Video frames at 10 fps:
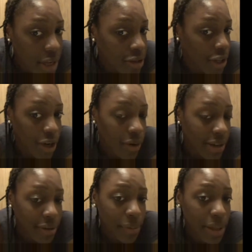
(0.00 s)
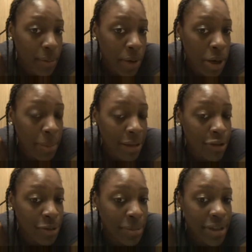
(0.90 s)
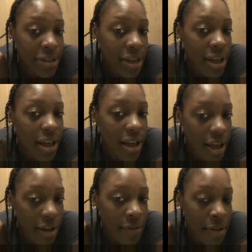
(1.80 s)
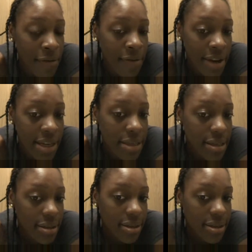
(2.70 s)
so you don't have to really worry about too much of the frizz.